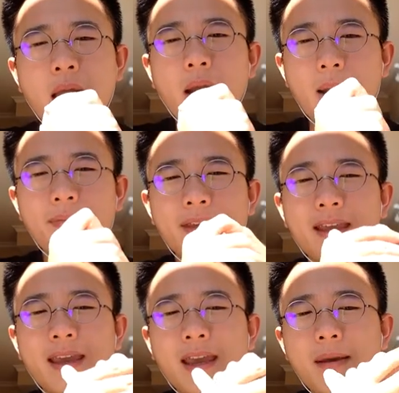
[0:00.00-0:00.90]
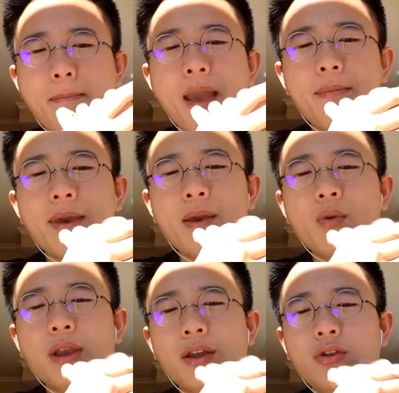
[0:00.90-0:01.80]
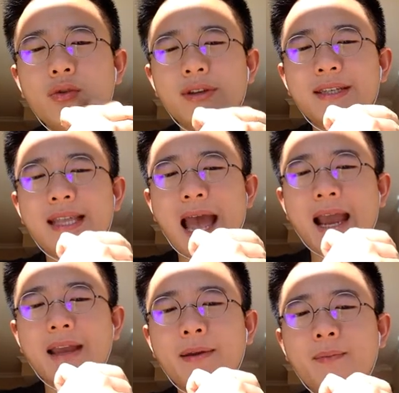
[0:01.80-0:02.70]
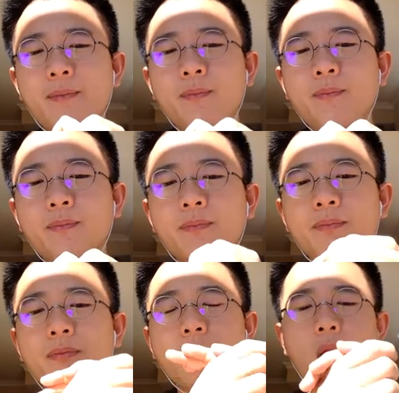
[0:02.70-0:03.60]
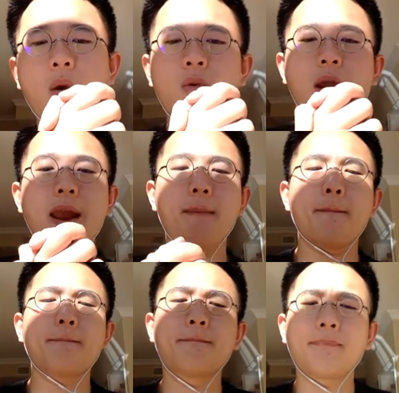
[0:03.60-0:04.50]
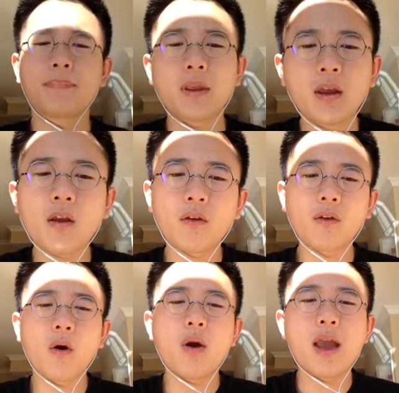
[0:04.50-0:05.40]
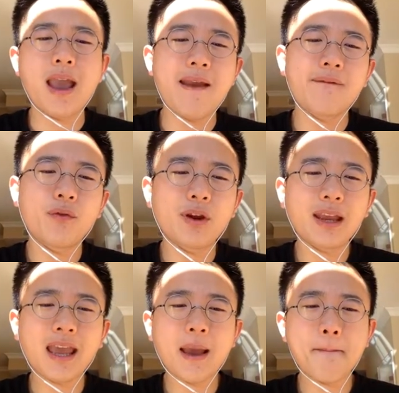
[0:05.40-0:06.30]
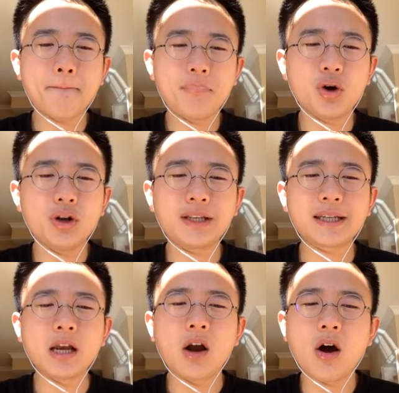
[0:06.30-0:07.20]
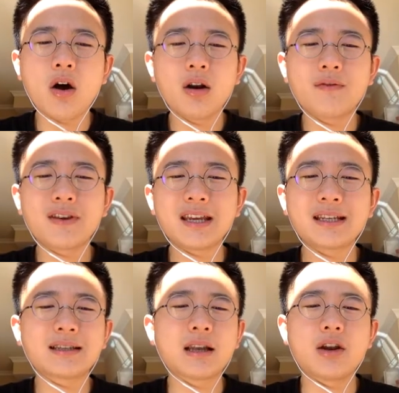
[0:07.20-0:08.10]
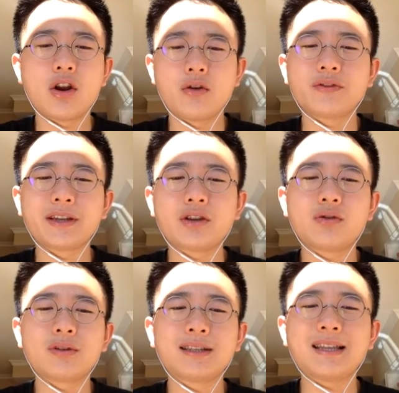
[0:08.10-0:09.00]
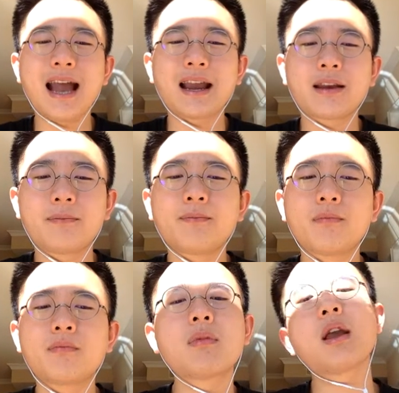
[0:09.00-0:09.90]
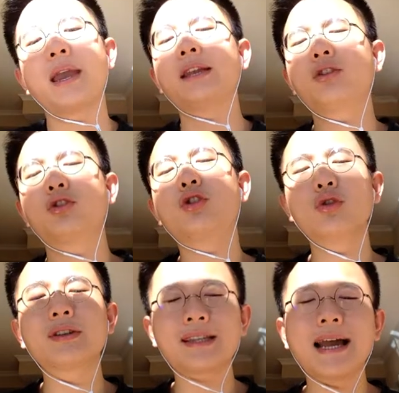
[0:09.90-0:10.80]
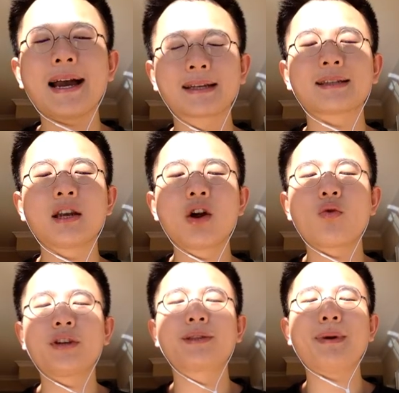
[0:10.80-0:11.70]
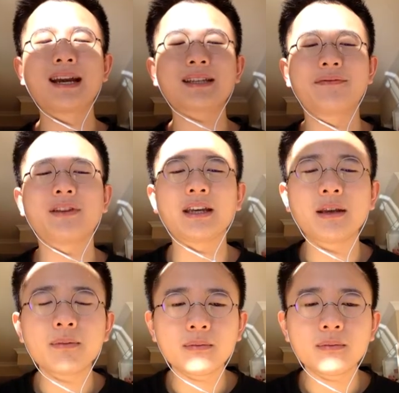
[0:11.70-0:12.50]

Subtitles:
I'm thinking maybe we can do a stack. Right. So if we can put all of these nodes into a stack, into two stacks respectively,